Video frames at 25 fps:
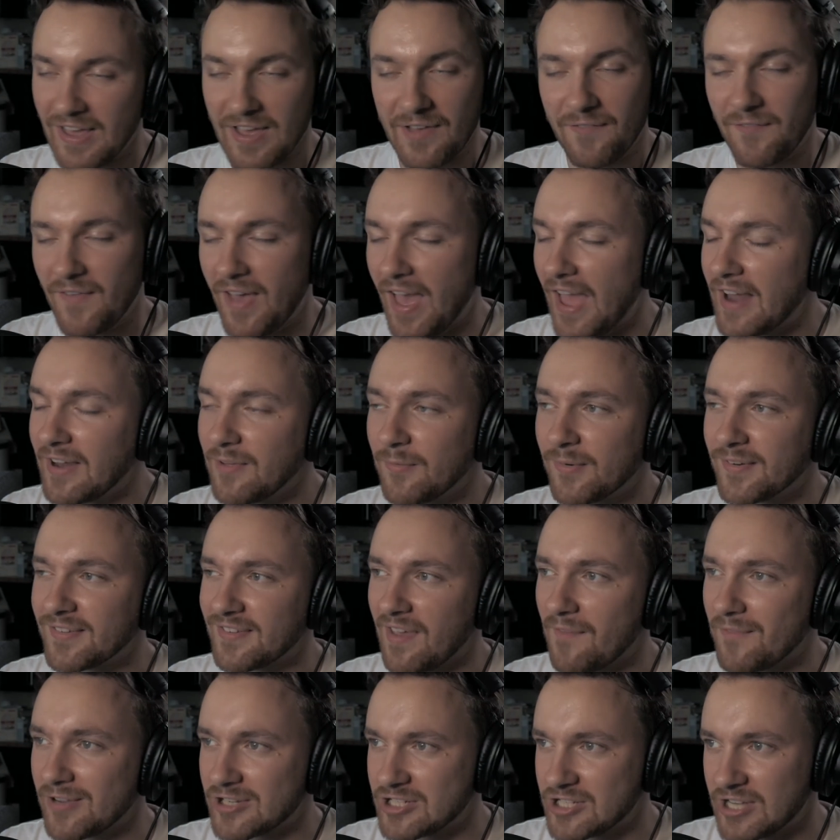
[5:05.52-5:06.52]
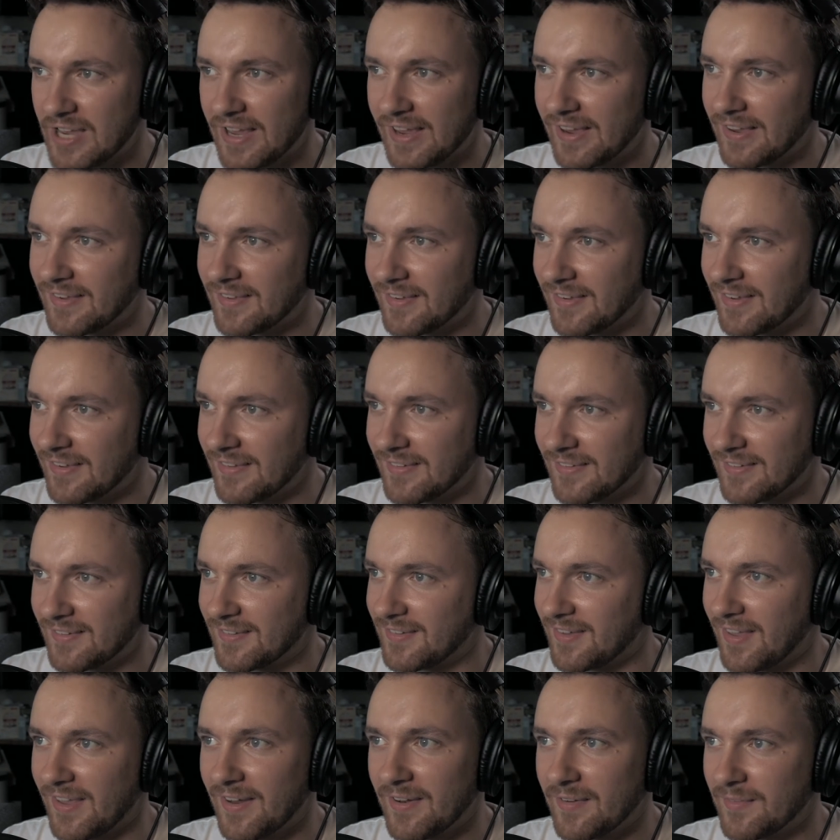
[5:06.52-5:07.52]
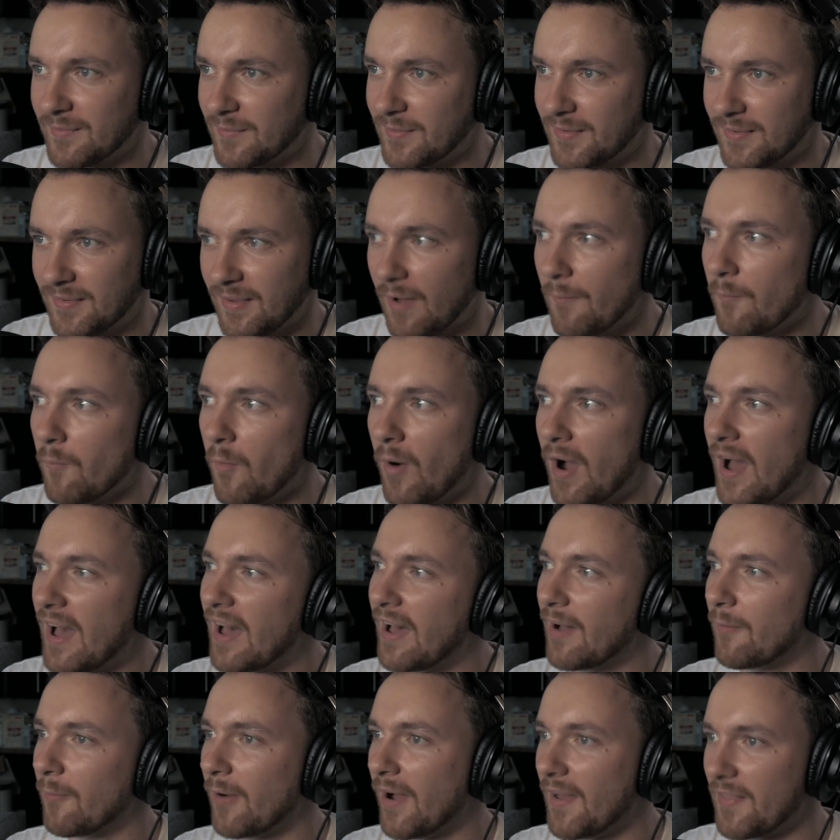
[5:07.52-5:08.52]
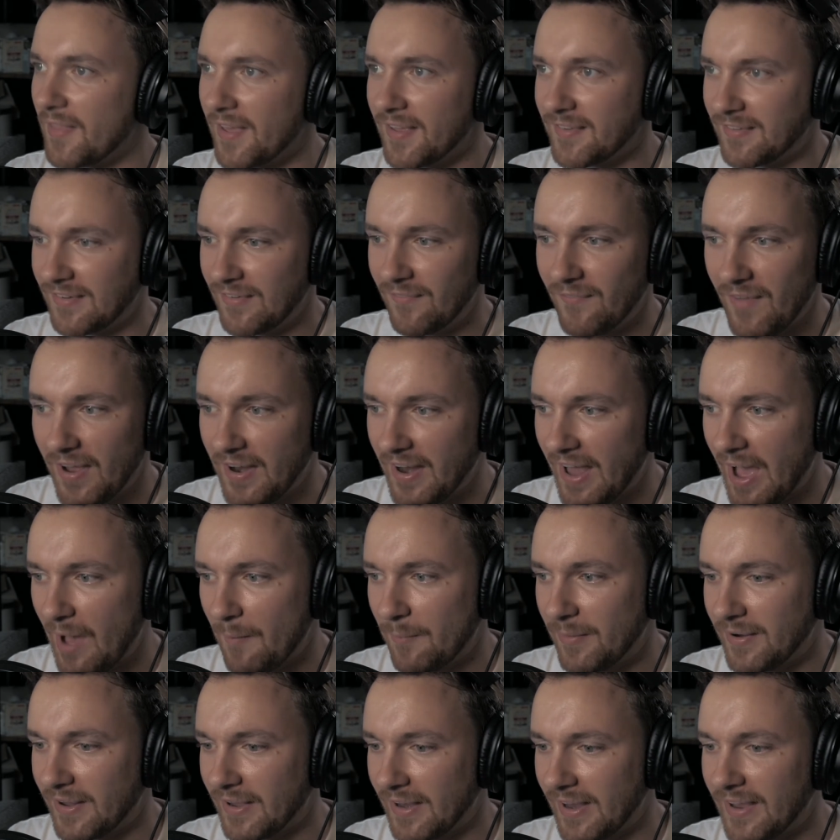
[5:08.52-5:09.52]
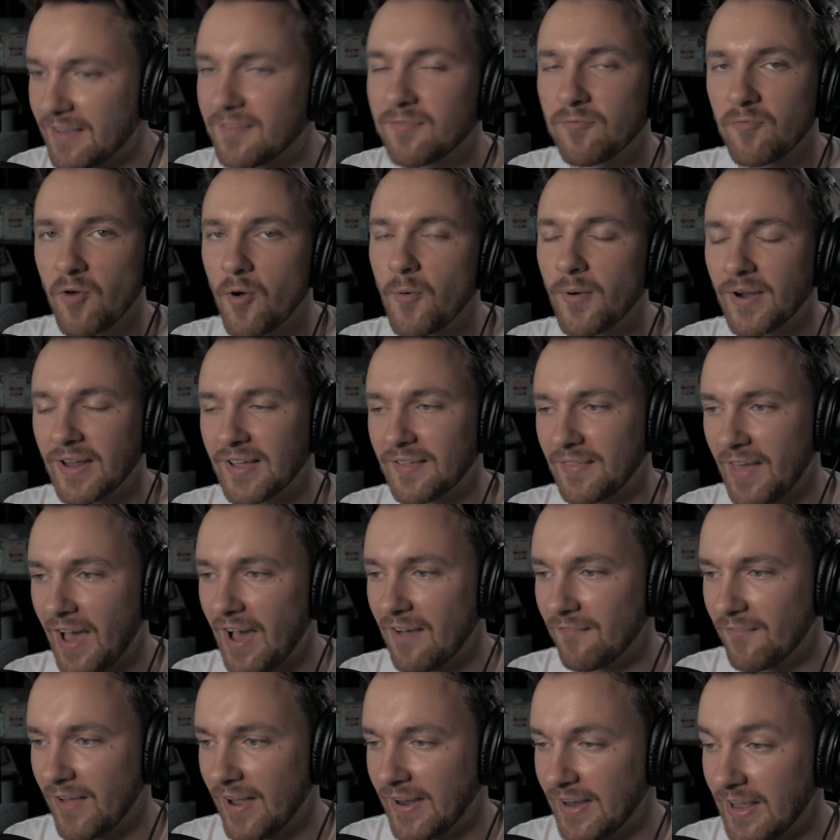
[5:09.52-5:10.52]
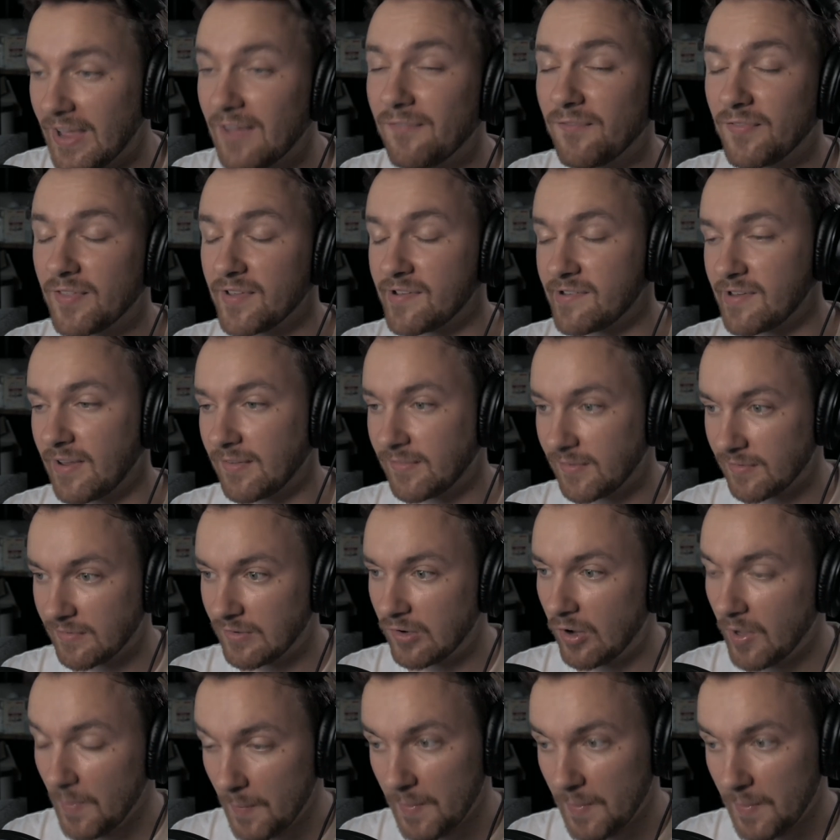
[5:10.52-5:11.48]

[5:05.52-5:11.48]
If anyone's ever shitting in somewhere where there's an event happening, it's ruining that event if the shit is not in the